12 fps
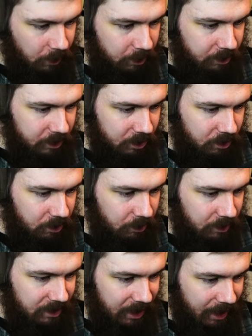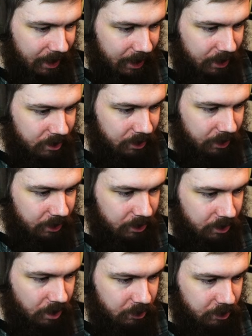what I'm going to do is add
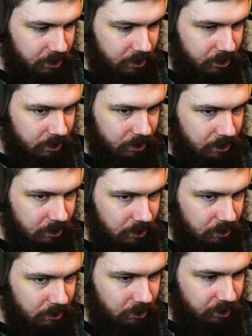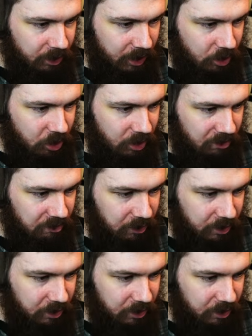another pitch shifter